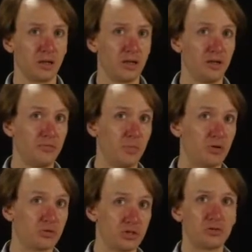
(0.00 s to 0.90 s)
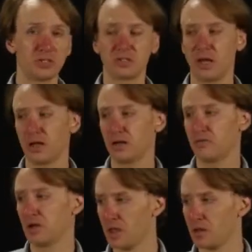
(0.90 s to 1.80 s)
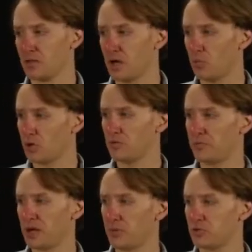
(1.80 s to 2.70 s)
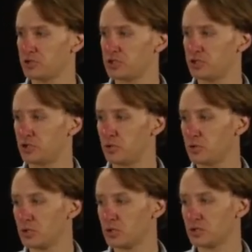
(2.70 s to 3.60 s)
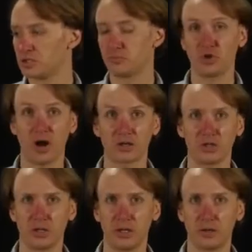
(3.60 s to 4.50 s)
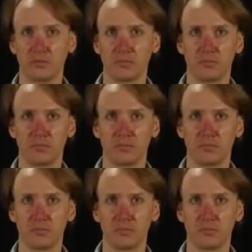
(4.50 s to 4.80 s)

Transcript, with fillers: If my result is negative, then I wouldn't have been able to do the subtraction here.